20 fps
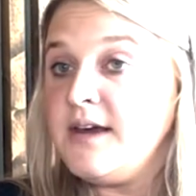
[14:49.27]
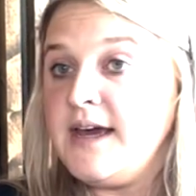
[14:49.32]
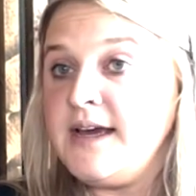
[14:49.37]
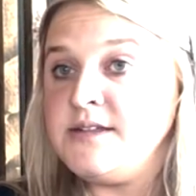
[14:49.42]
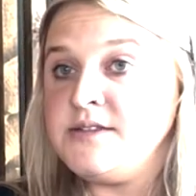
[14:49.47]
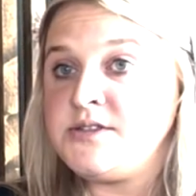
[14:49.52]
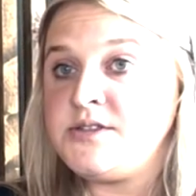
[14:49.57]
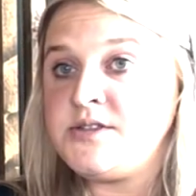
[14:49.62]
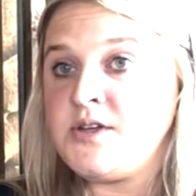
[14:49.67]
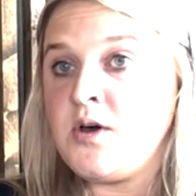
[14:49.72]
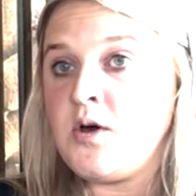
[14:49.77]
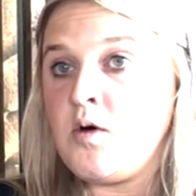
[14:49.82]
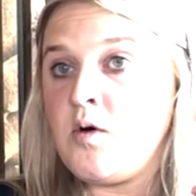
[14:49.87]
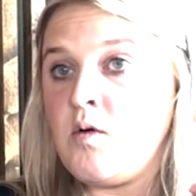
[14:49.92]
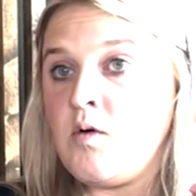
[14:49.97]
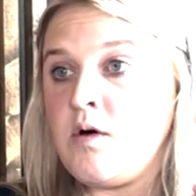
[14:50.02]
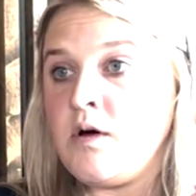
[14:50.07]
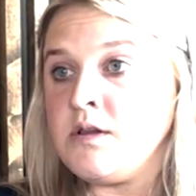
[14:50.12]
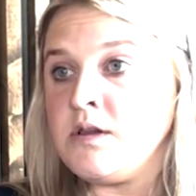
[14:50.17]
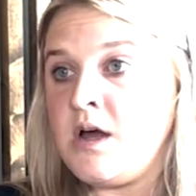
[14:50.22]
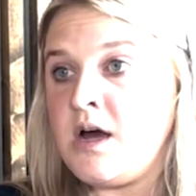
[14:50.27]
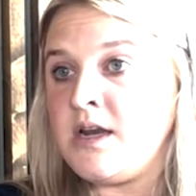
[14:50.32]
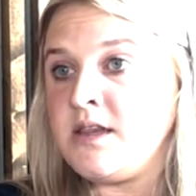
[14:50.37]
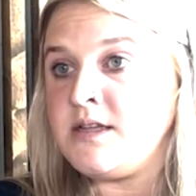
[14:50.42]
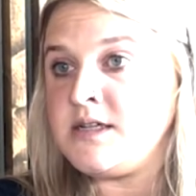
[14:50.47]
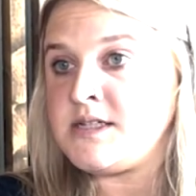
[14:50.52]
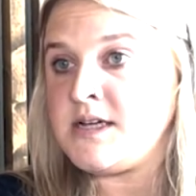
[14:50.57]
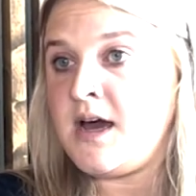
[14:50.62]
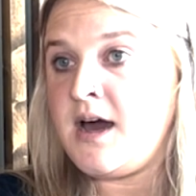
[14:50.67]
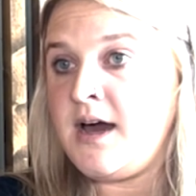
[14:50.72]
And so a lot of the
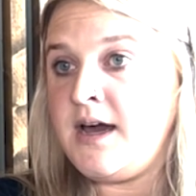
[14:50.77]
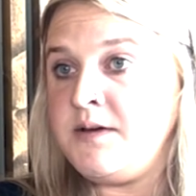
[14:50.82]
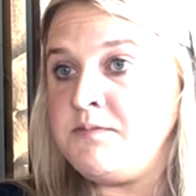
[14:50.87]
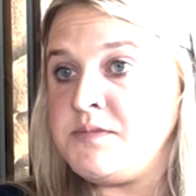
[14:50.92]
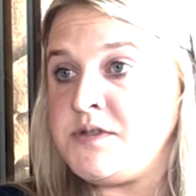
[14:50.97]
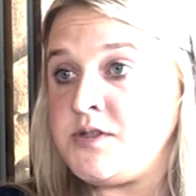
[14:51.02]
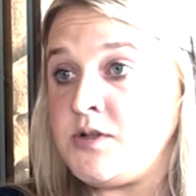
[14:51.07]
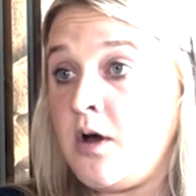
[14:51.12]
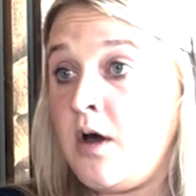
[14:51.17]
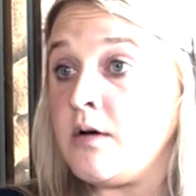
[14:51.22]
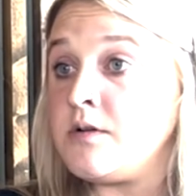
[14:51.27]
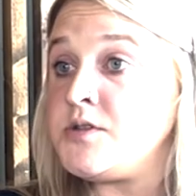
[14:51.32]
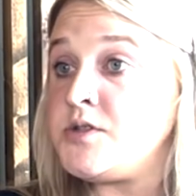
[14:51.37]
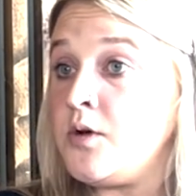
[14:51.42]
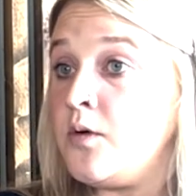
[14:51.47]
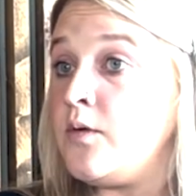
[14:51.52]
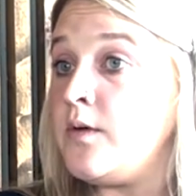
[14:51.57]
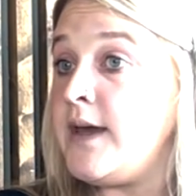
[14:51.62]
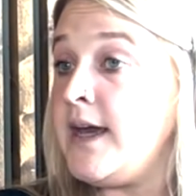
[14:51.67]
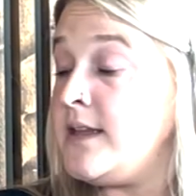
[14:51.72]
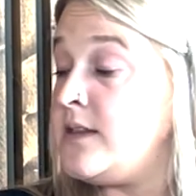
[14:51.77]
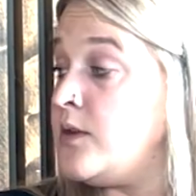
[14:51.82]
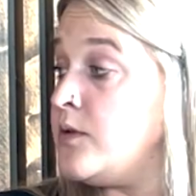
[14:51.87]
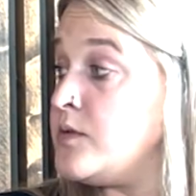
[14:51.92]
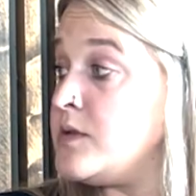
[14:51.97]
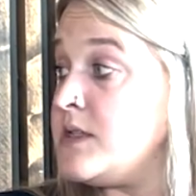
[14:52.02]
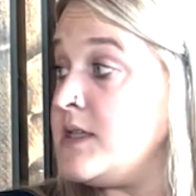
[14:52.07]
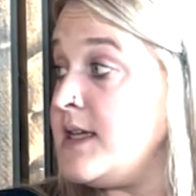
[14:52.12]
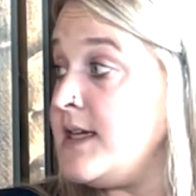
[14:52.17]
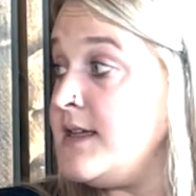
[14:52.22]
times dogs don't get
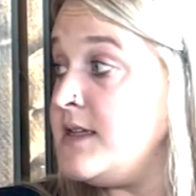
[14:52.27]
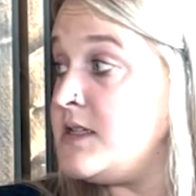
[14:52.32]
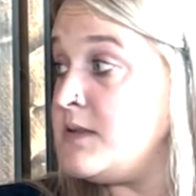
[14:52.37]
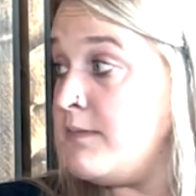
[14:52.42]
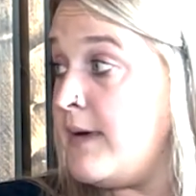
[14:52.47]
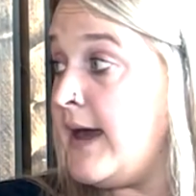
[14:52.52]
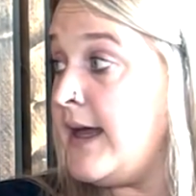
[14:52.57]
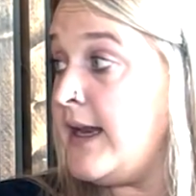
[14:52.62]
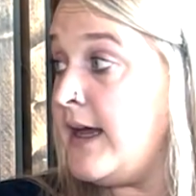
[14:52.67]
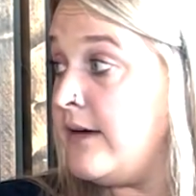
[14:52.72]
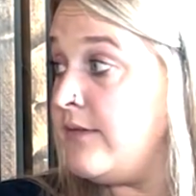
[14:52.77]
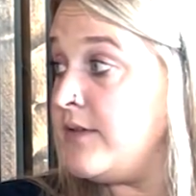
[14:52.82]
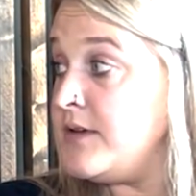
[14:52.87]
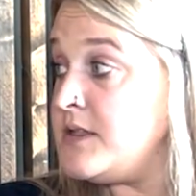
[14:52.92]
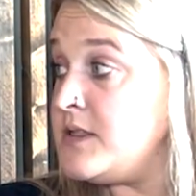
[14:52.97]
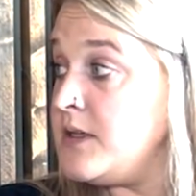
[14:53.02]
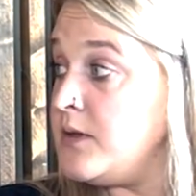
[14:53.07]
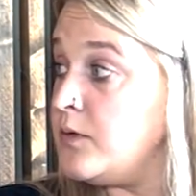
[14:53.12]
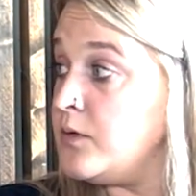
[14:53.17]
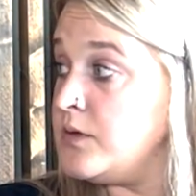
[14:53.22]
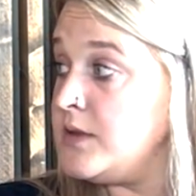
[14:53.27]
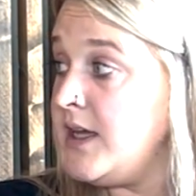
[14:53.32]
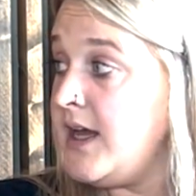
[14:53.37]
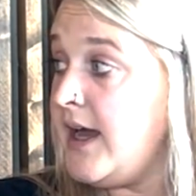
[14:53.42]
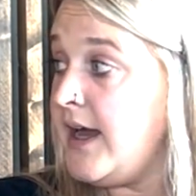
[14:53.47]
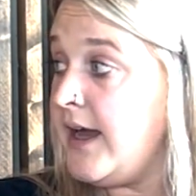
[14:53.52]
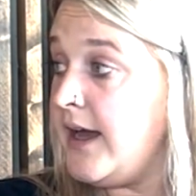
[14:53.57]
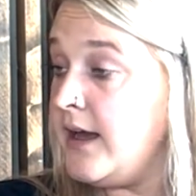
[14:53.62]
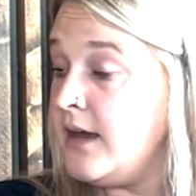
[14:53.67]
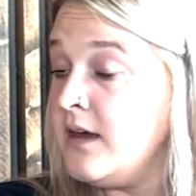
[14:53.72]
those needs met every single
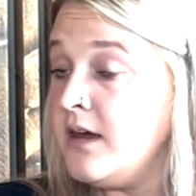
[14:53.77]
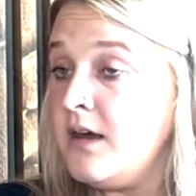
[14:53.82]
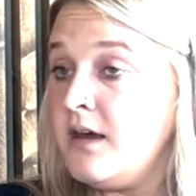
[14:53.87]
day.